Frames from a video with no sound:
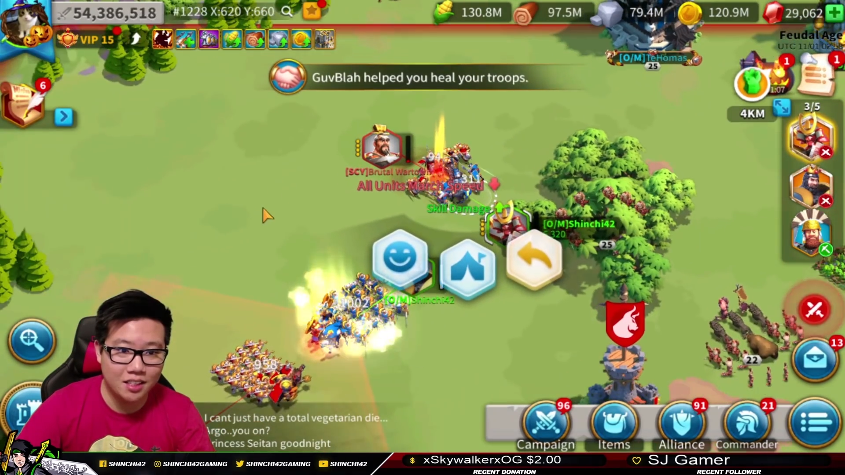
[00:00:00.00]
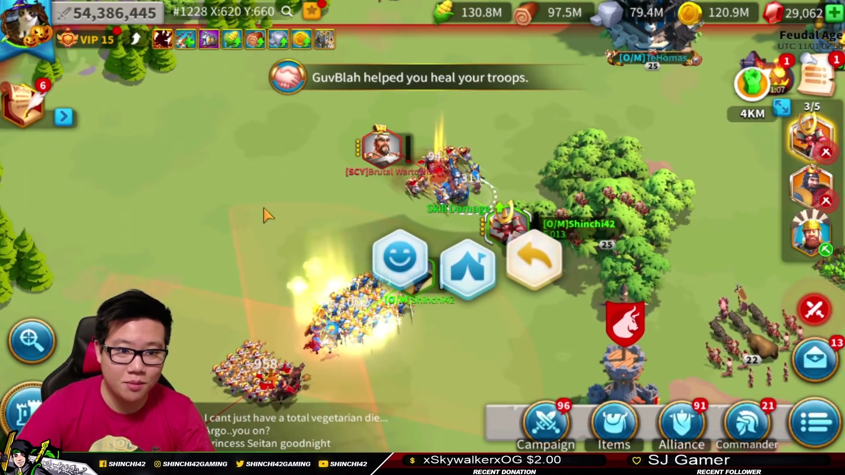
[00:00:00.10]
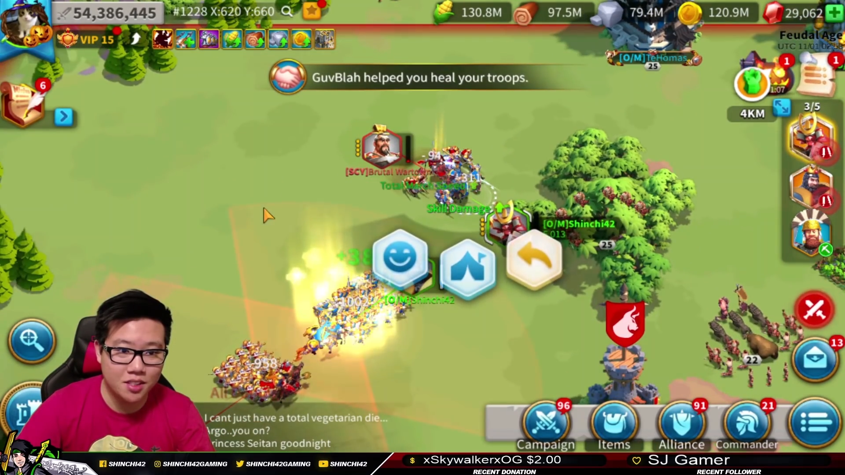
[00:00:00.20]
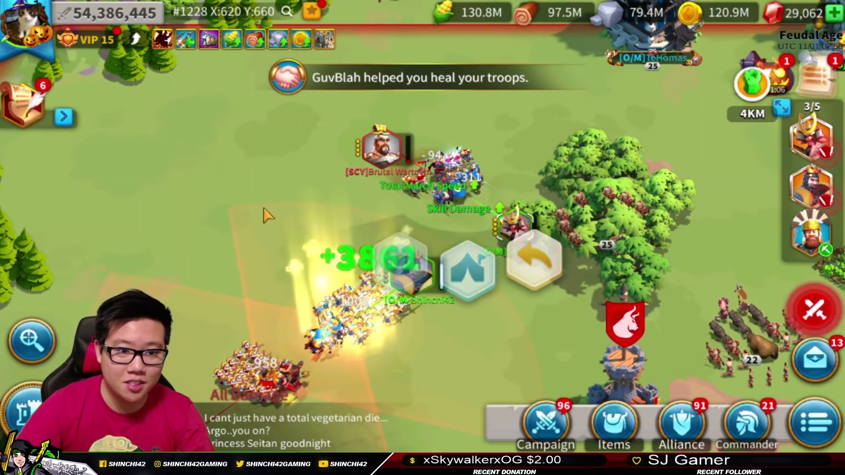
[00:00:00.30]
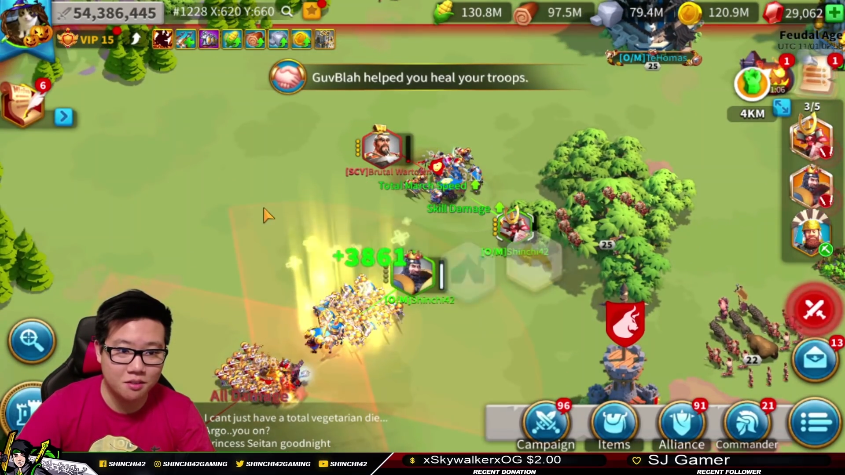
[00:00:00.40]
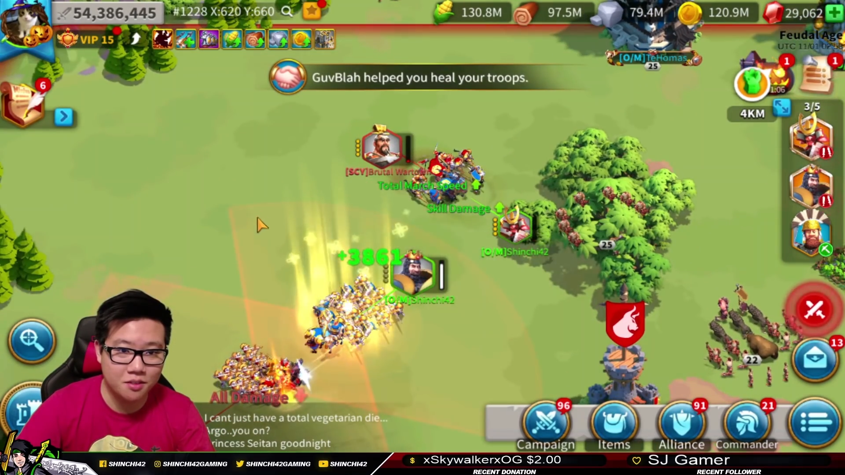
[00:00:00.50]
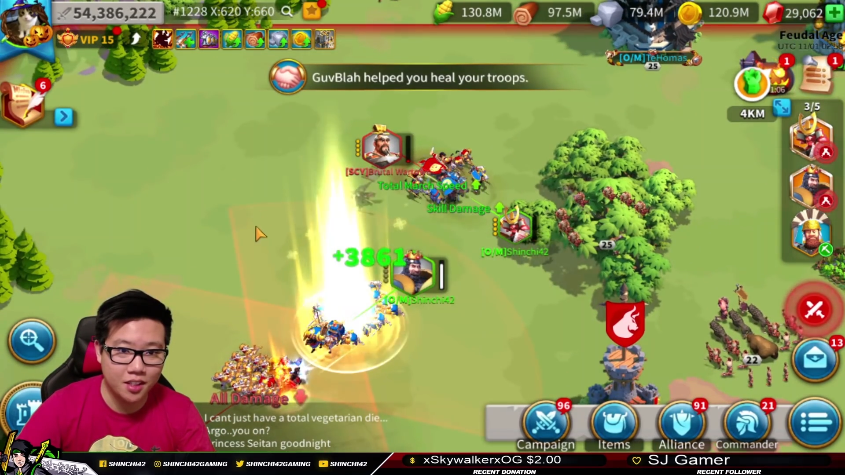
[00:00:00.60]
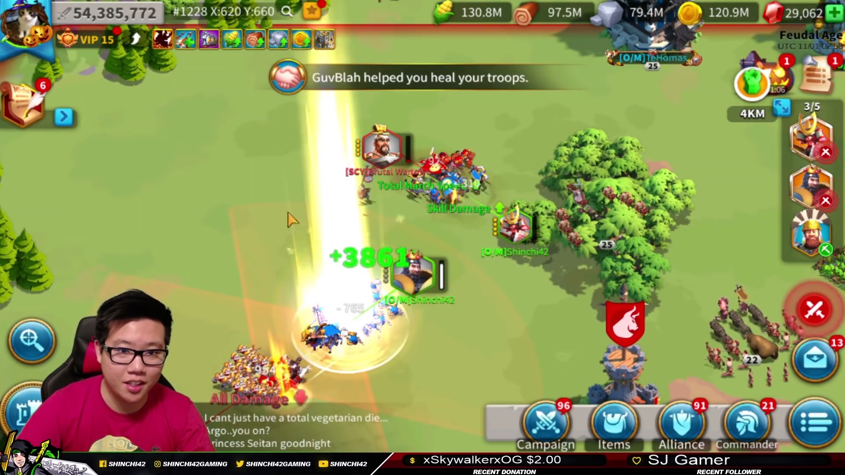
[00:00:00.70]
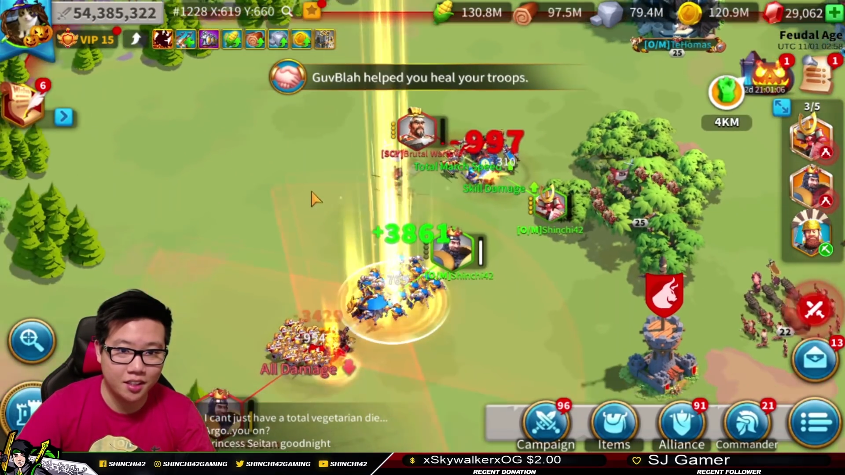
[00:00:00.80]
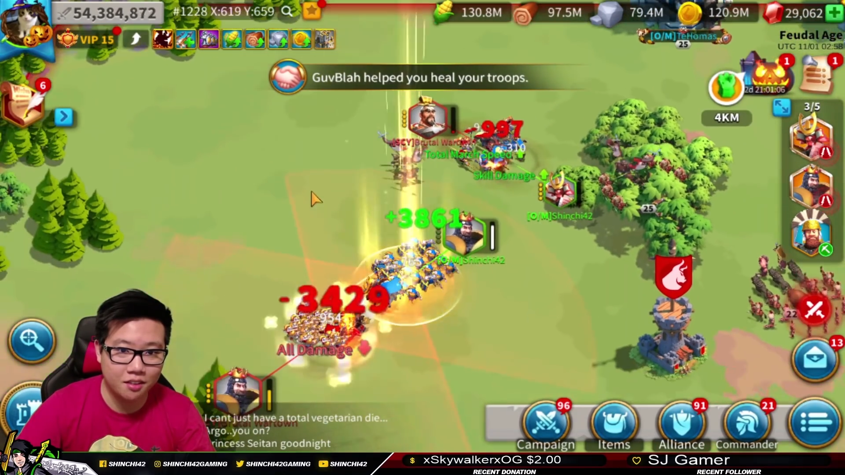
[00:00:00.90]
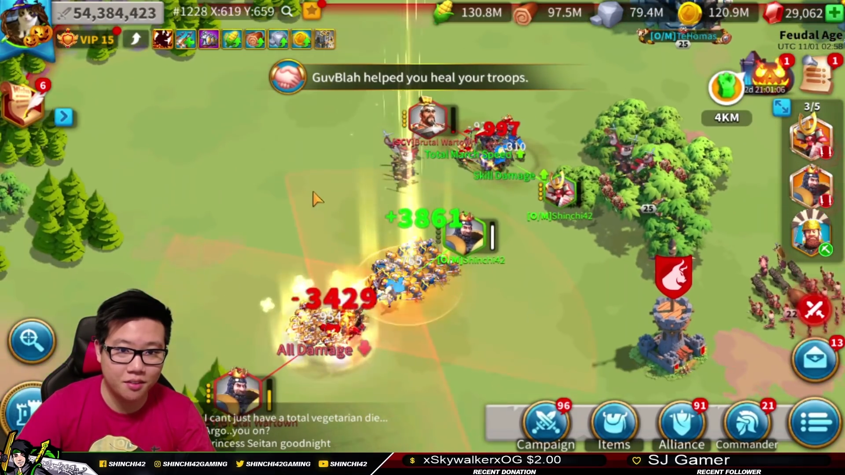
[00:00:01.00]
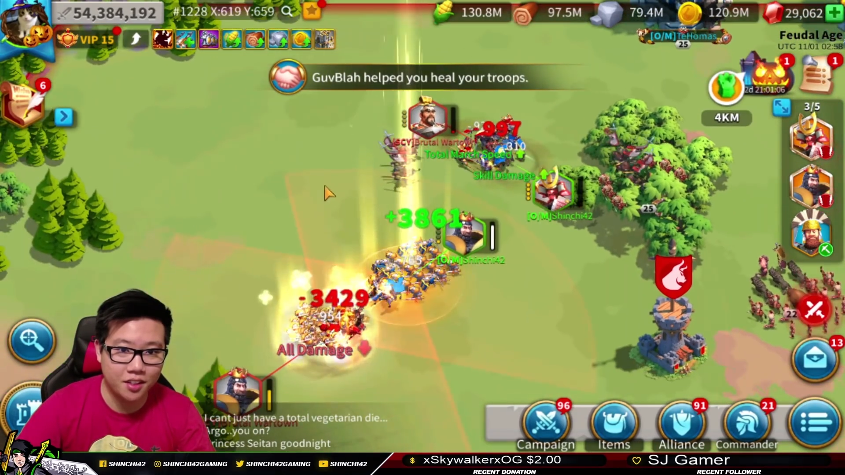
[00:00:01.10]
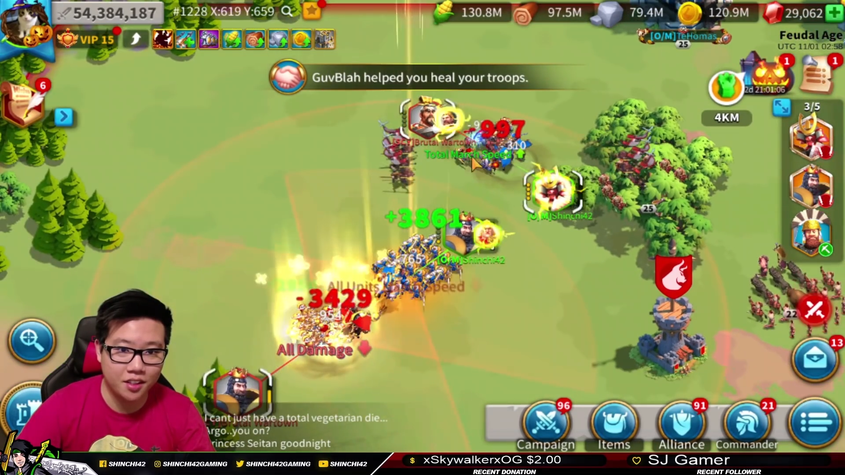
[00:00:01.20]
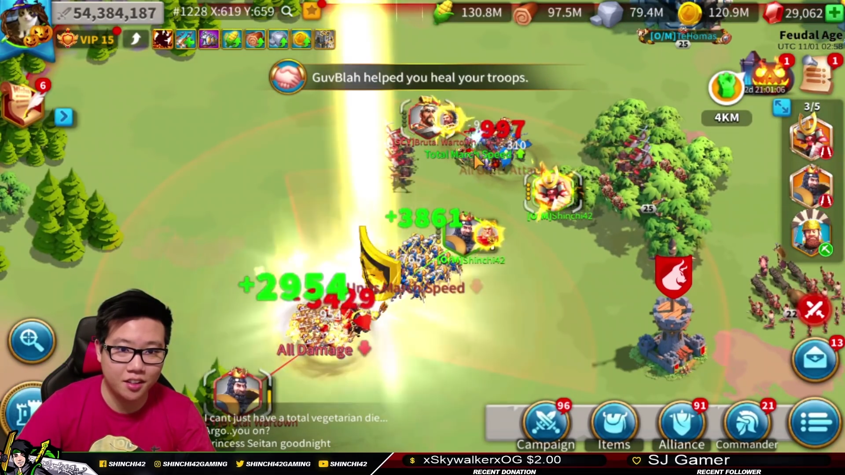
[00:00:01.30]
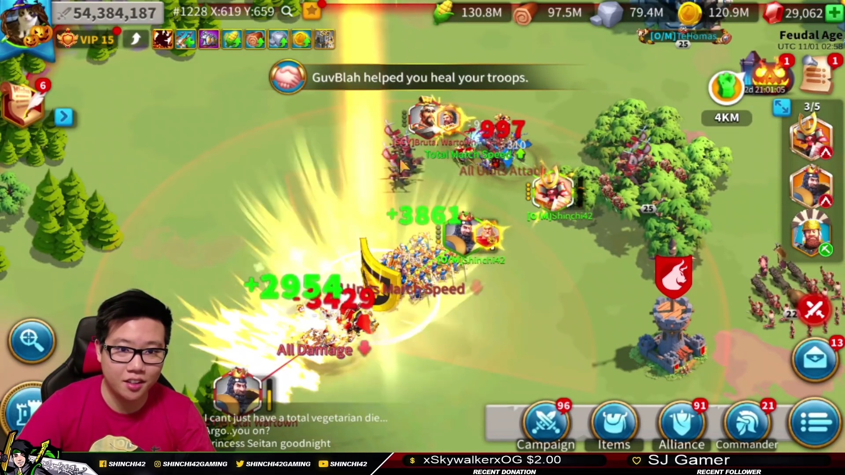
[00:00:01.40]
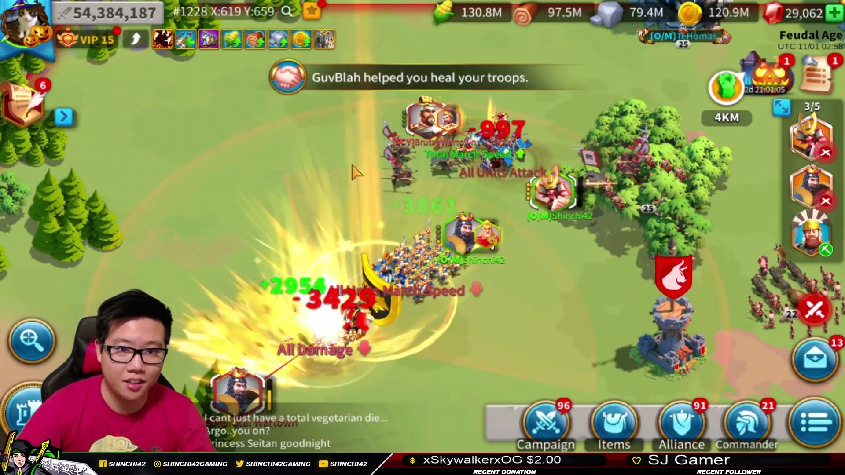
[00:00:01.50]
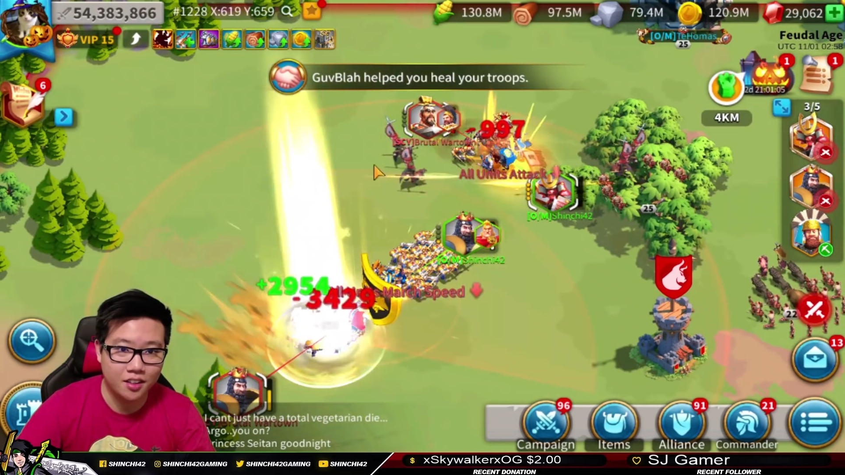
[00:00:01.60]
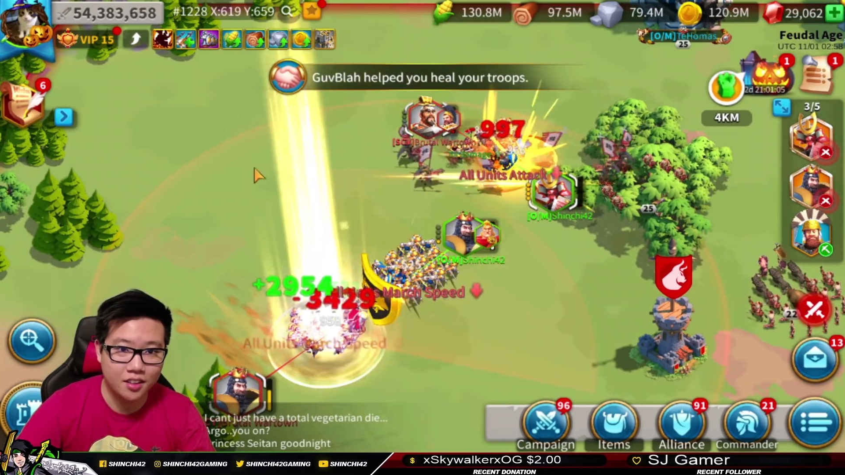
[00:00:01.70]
midst of a kill event here.